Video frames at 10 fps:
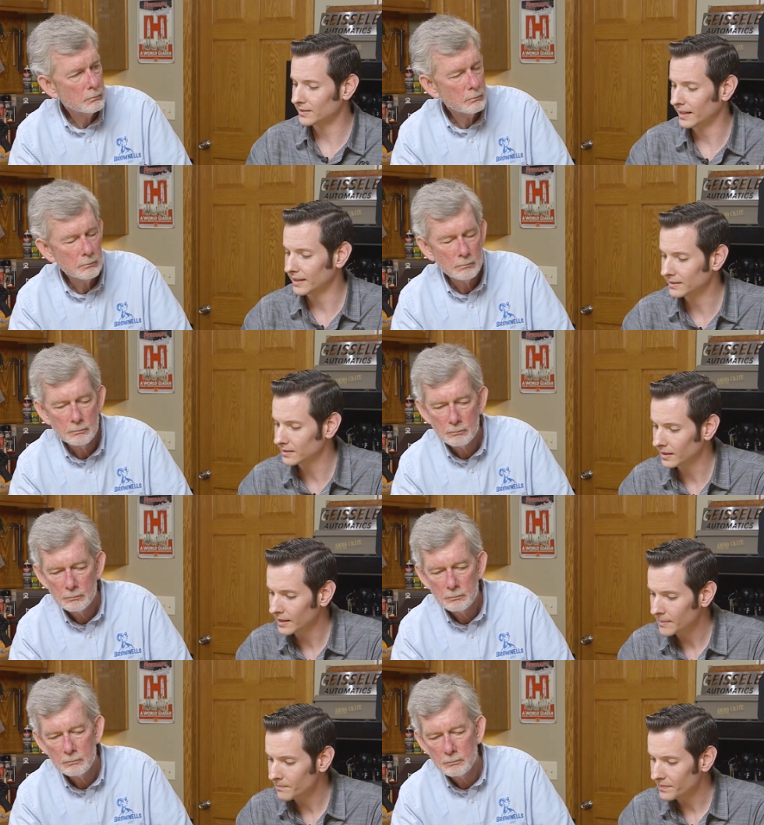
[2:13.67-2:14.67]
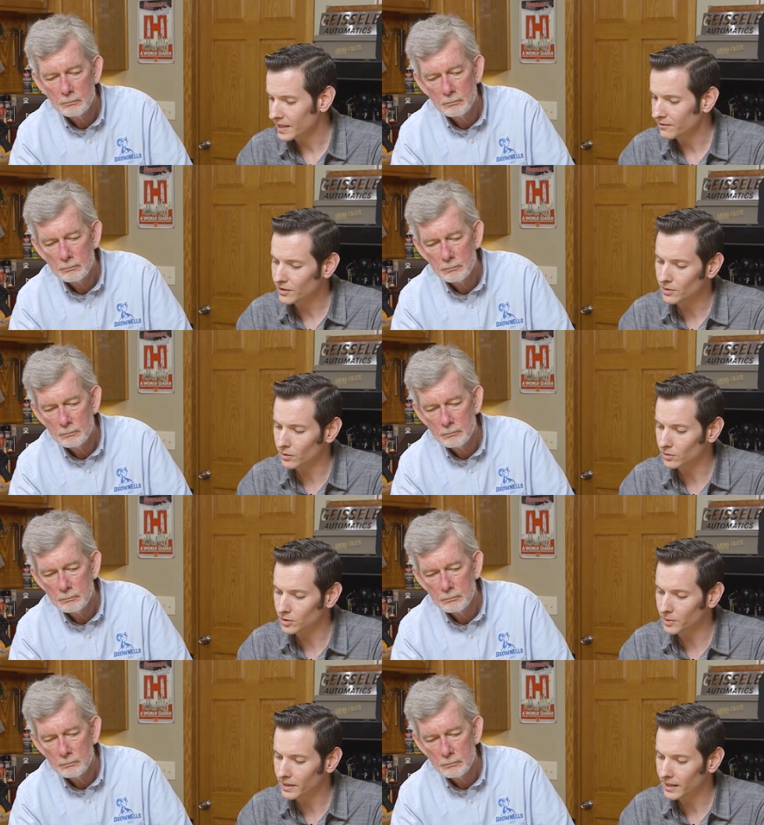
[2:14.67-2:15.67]
Speaker 1: is that if you don't
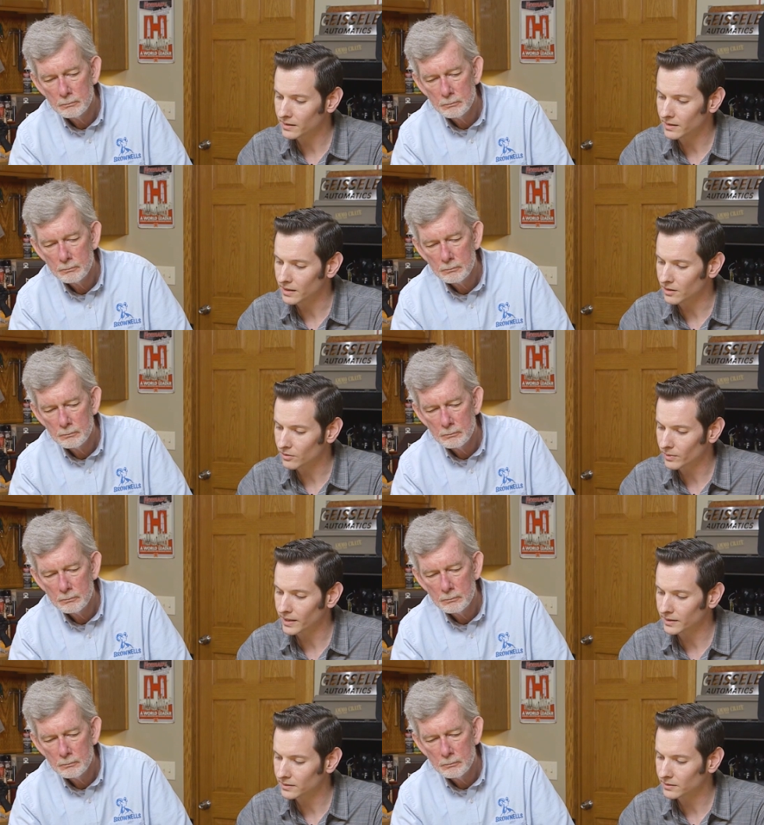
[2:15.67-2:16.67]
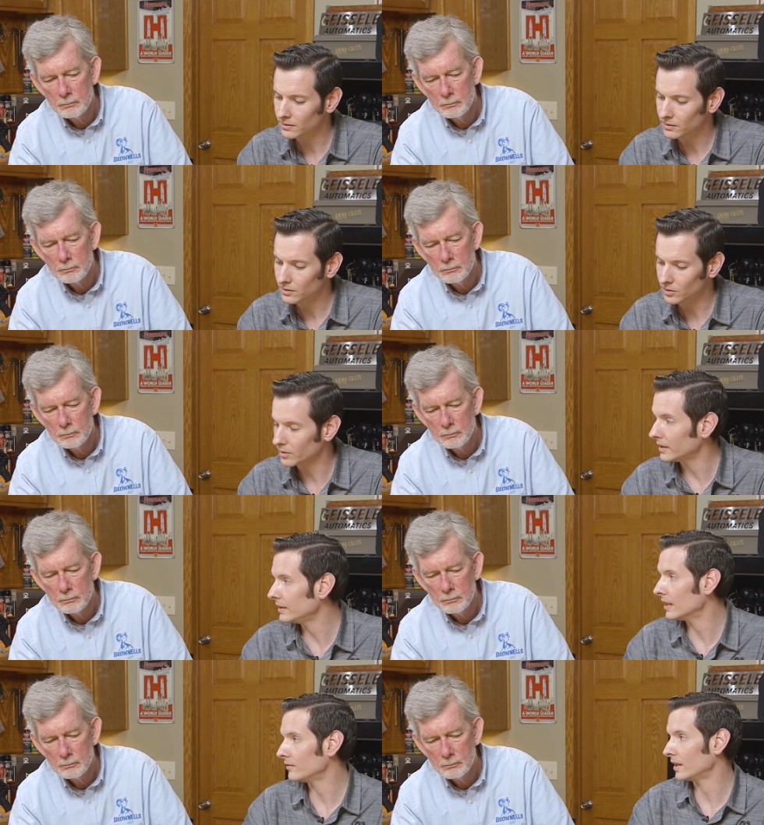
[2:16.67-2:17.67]
lubricate the threads, you'll
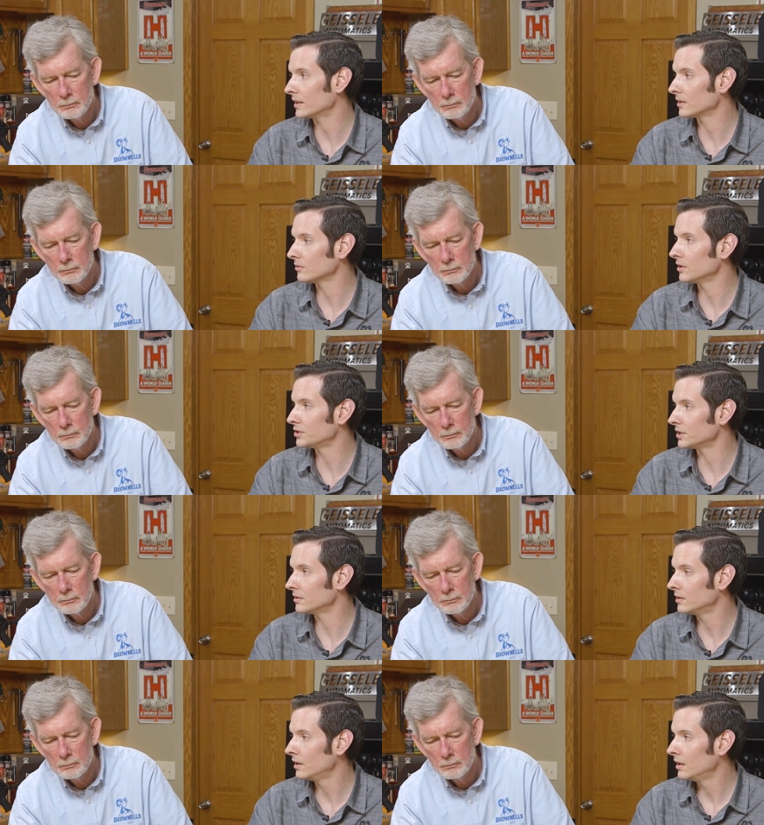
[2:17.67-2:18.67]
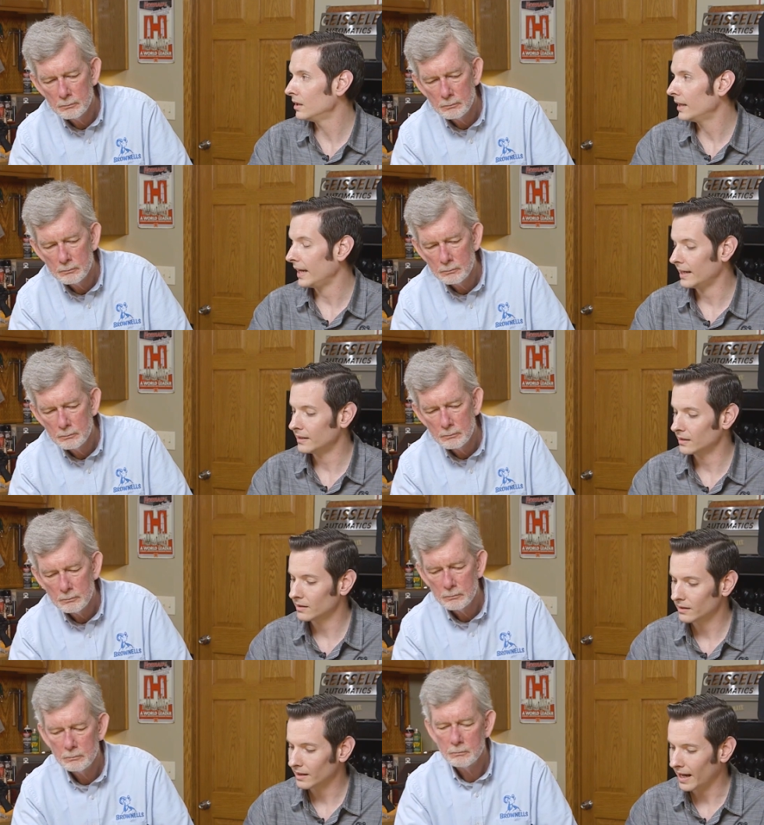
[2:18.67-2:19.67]
get galvanic corrosion. And
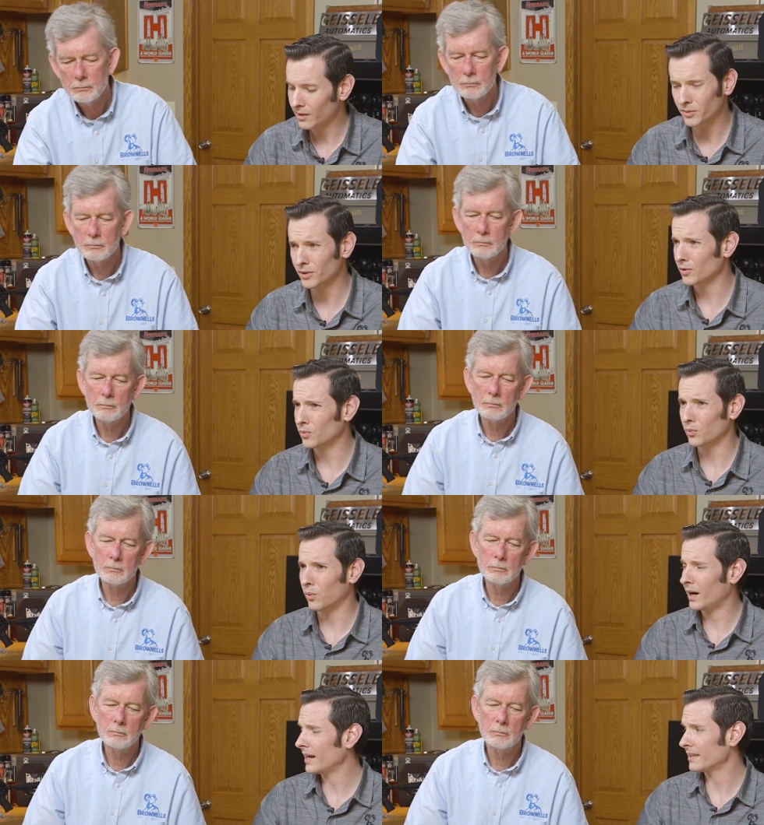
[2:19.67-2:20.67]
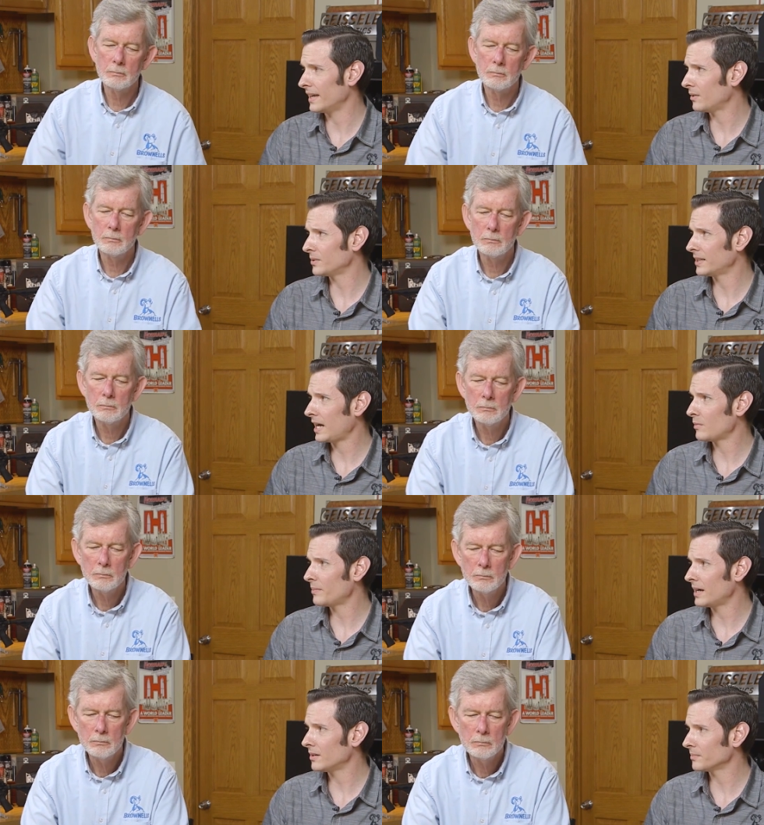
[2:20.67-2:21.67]
I don't know why that one came
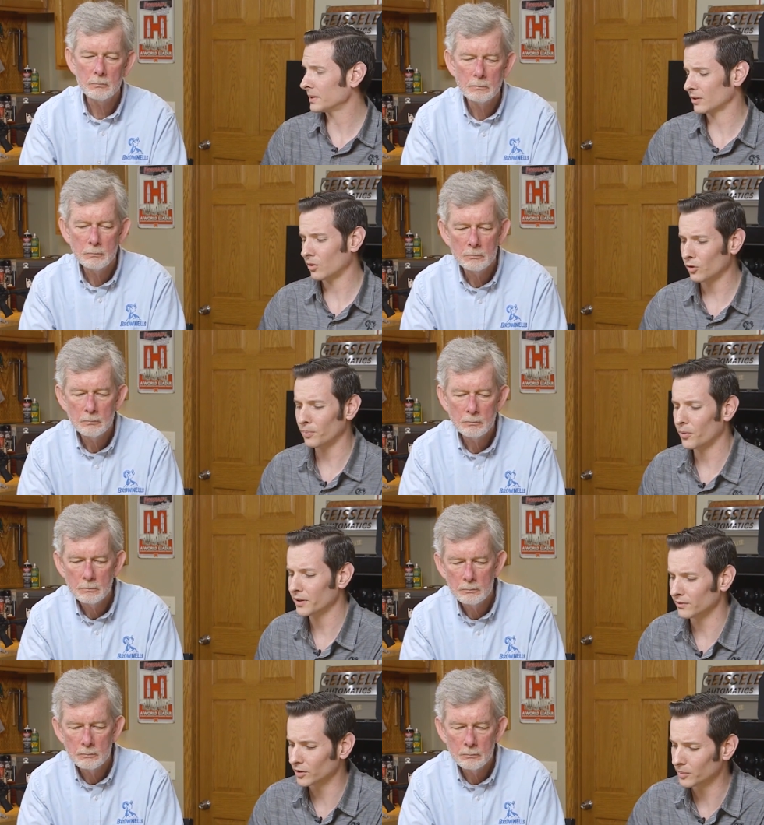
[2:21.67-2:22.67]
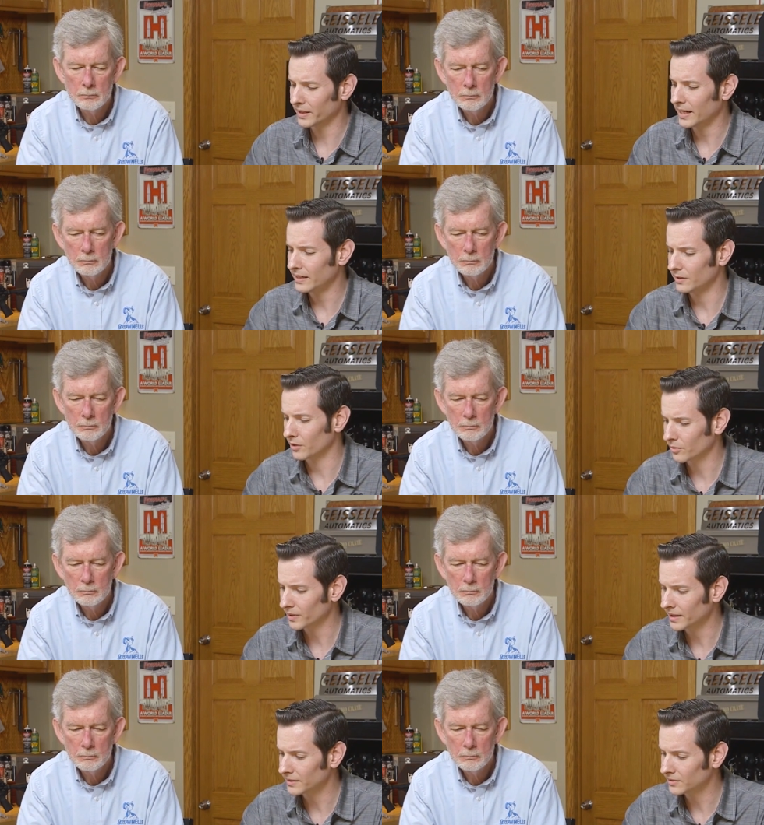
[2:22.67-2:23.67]
about, but the whole point of lubricating the
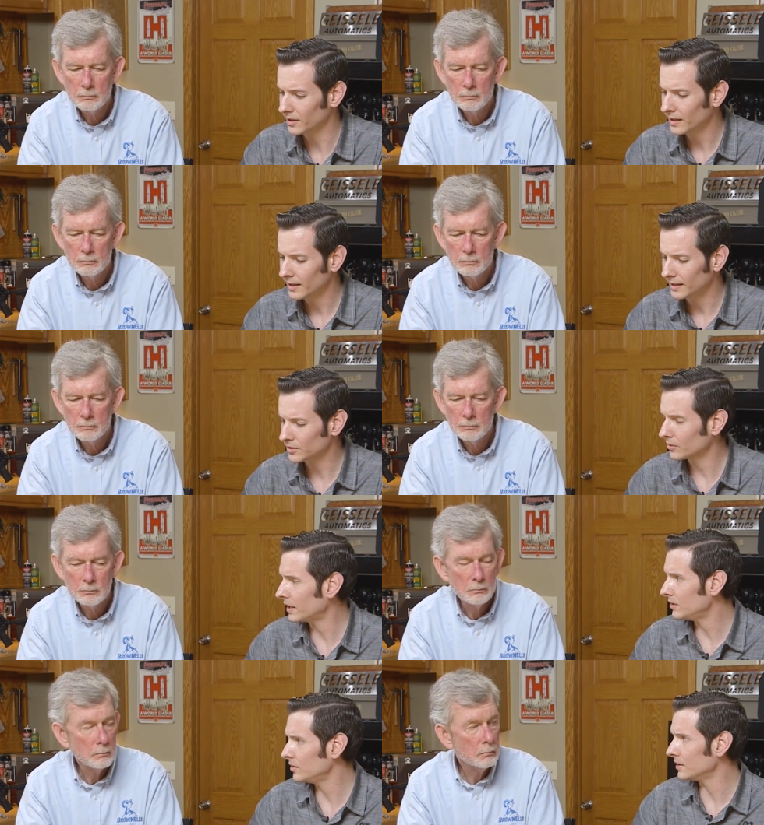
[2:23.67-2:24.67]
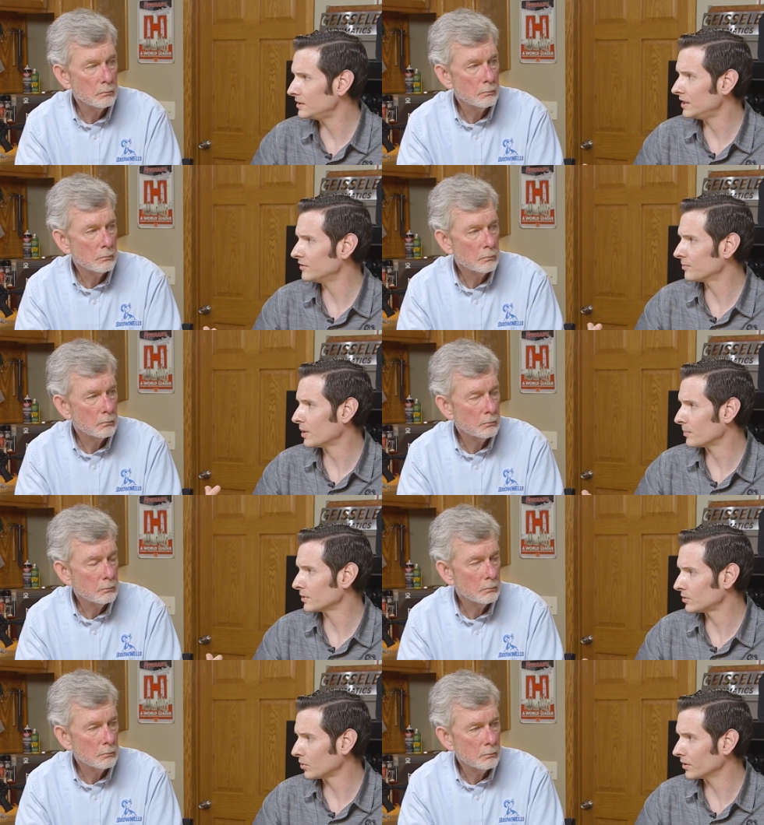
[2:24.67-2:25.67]
threads is so that you can achieve
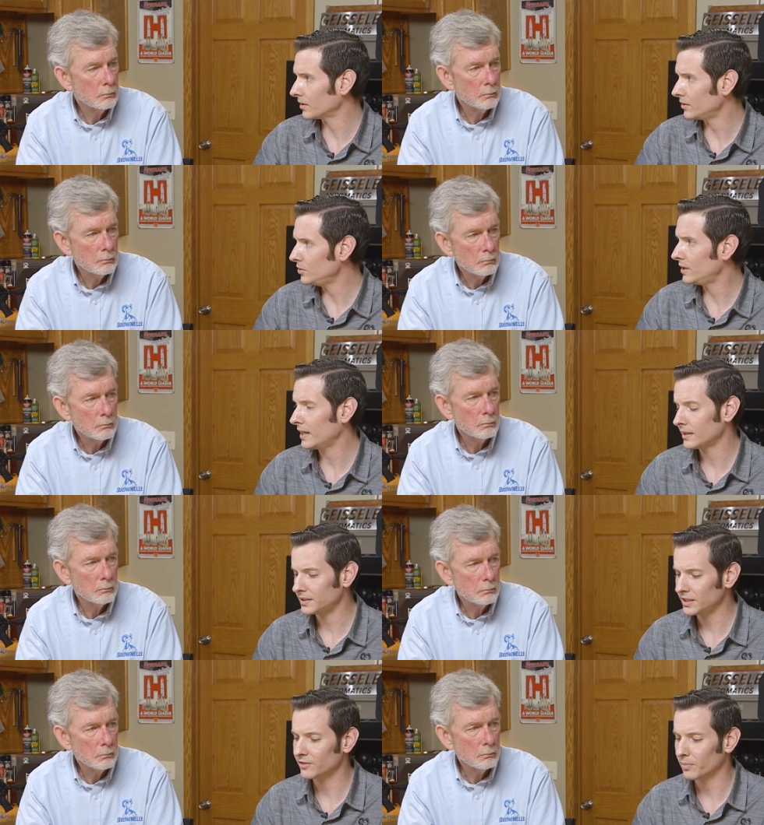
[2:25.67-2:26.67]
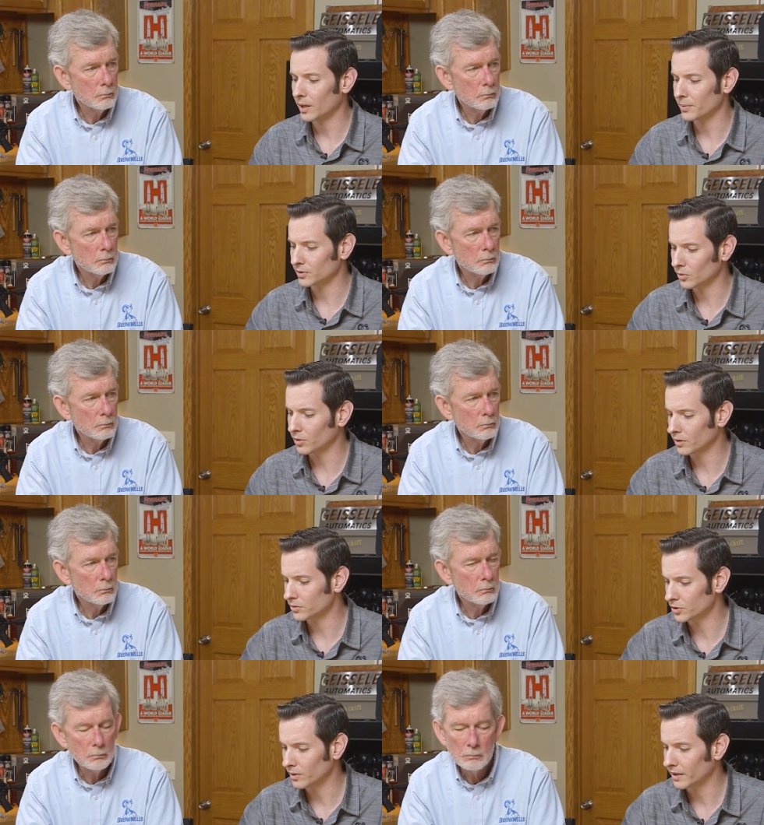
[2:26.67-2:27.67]
proper torque. You can't achieve proper torque
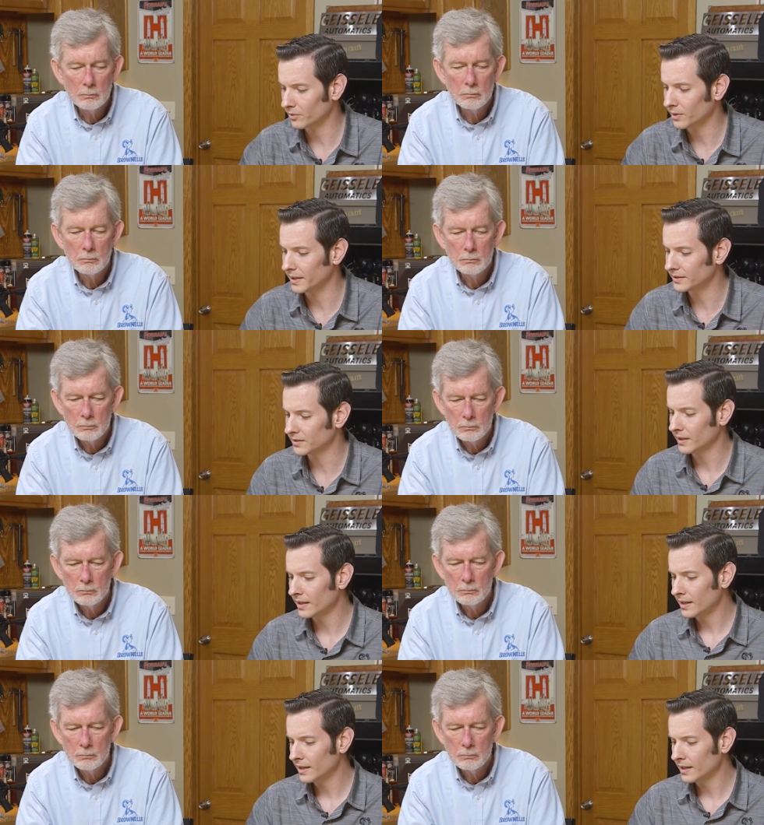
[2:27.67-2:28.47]
on dry threads